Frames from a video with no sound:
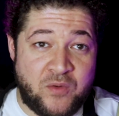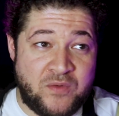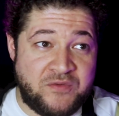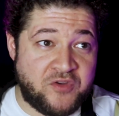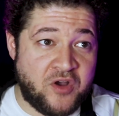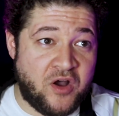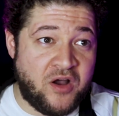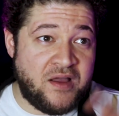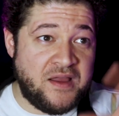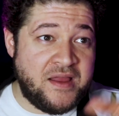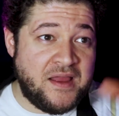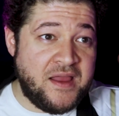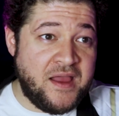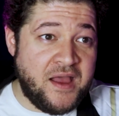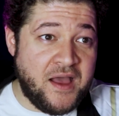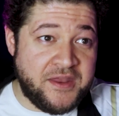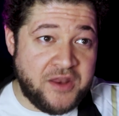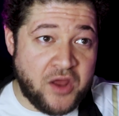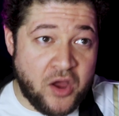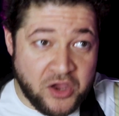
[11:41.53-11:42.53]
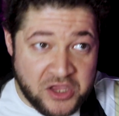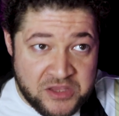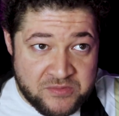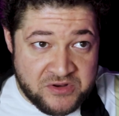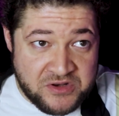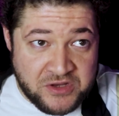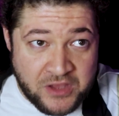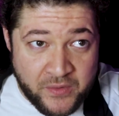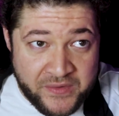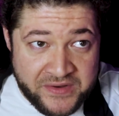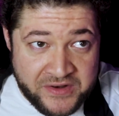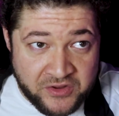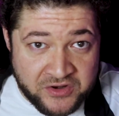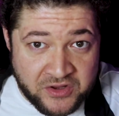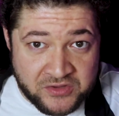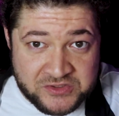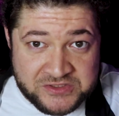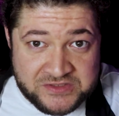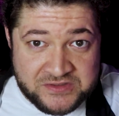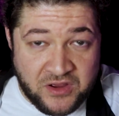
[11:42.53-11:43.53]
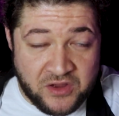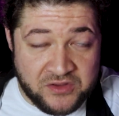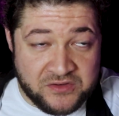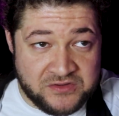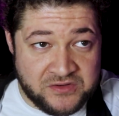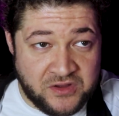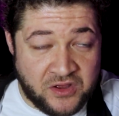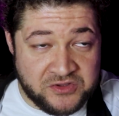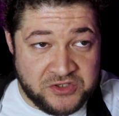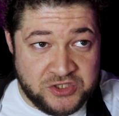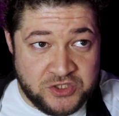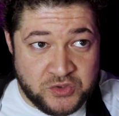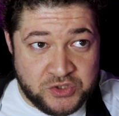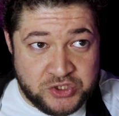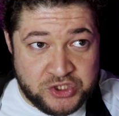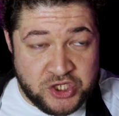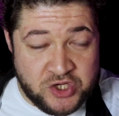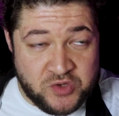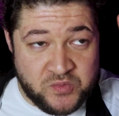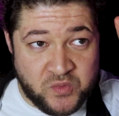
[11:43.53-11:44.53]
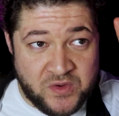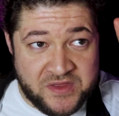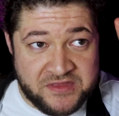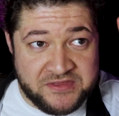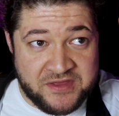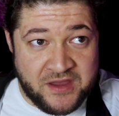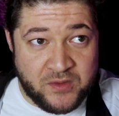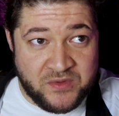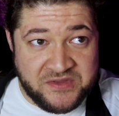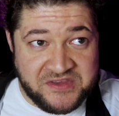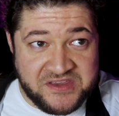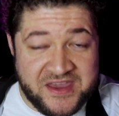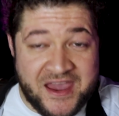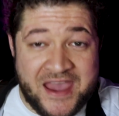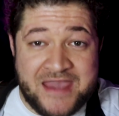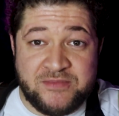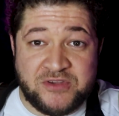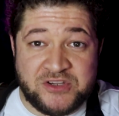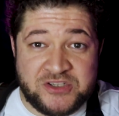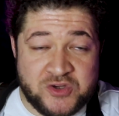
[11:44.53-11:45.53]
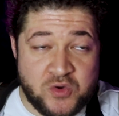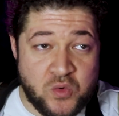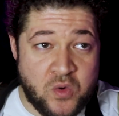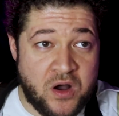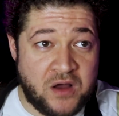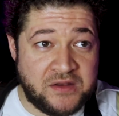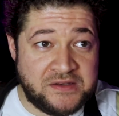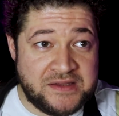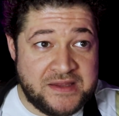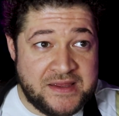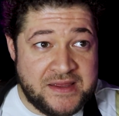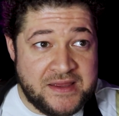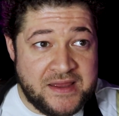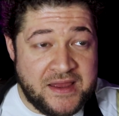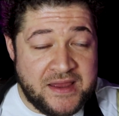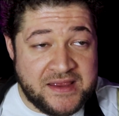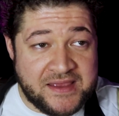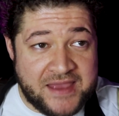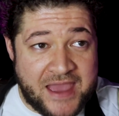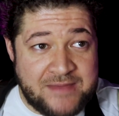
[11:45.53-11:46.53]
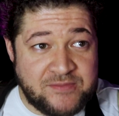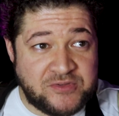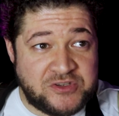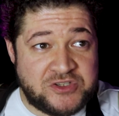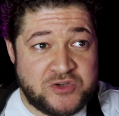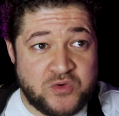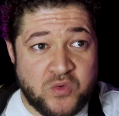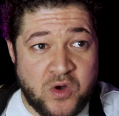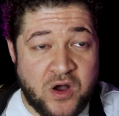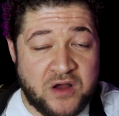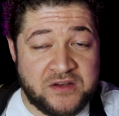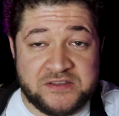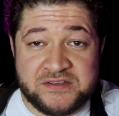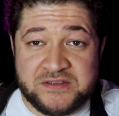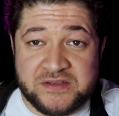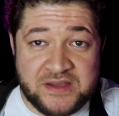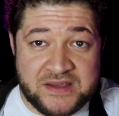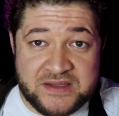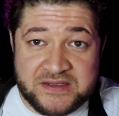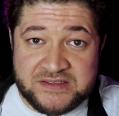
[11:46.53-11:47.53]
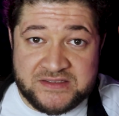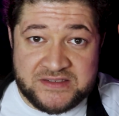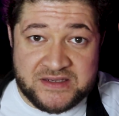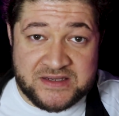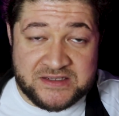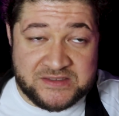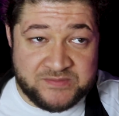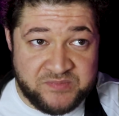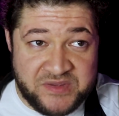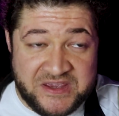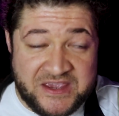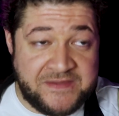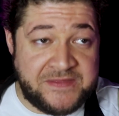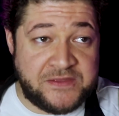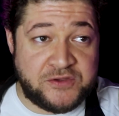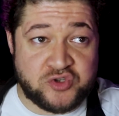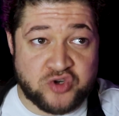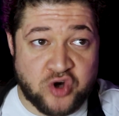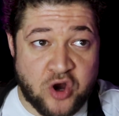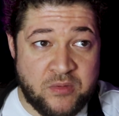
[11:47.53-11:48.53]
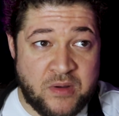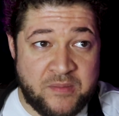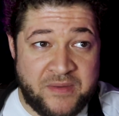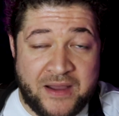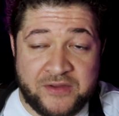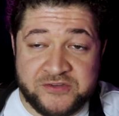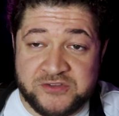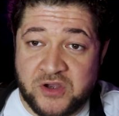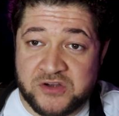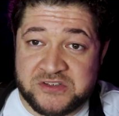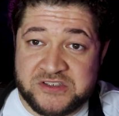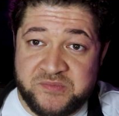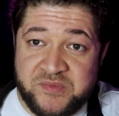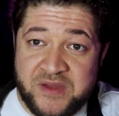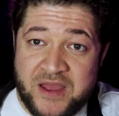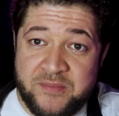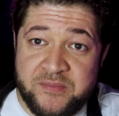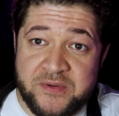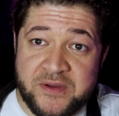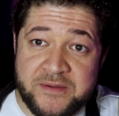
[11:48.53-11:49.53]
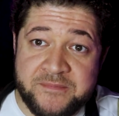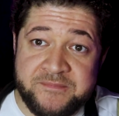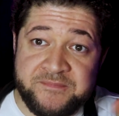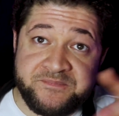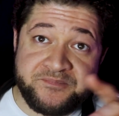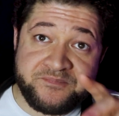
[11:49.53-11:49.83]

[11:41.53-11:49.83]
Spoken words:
We've got an argument going on YouTube with Gamer Squad. Gamer Squad is beating the drum about Dr. Pepper.